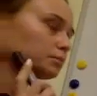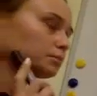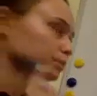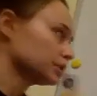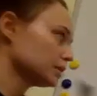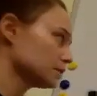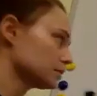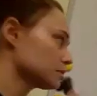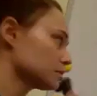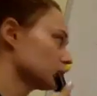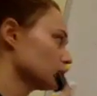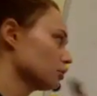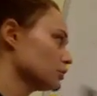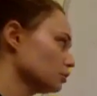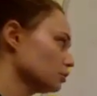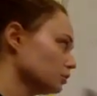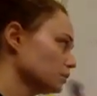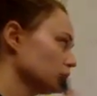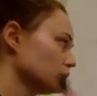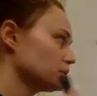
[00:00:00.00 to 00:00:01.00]
please
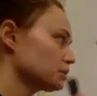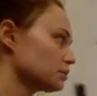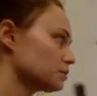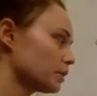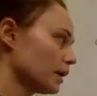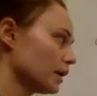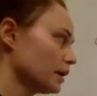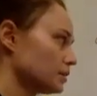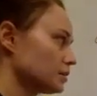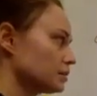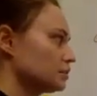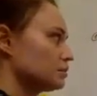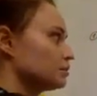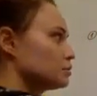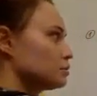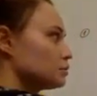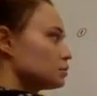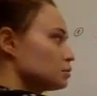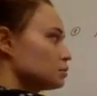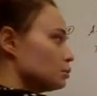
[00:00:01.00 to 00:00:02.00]
always write
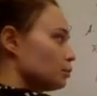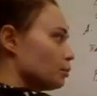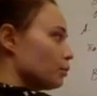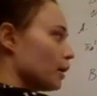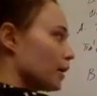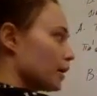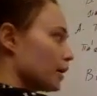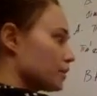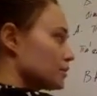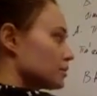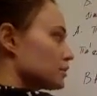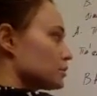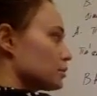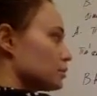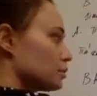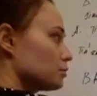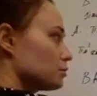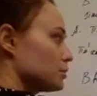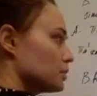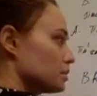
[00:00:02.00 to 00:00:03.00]
2 parts
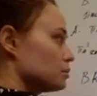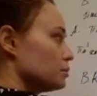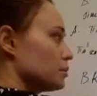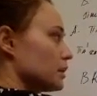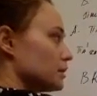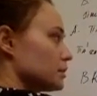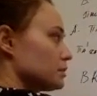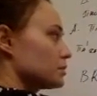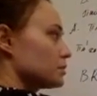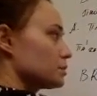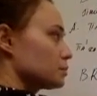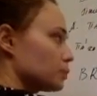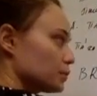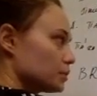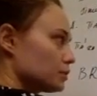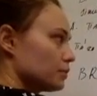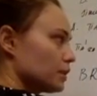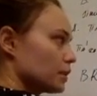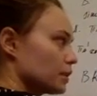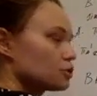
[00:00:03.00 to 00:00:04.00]
of this best
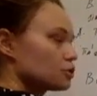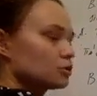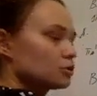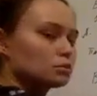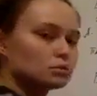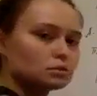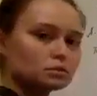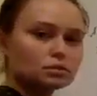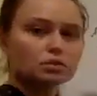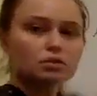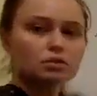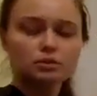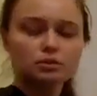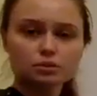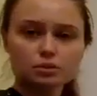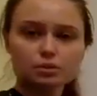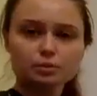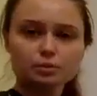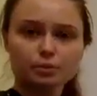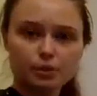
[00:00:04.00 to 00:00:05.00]
response function. Do not
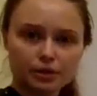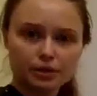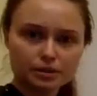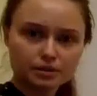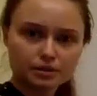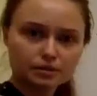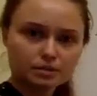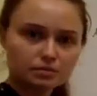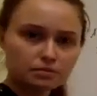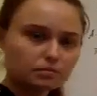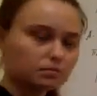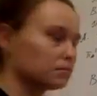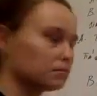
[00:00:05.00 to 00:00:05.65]
lose points.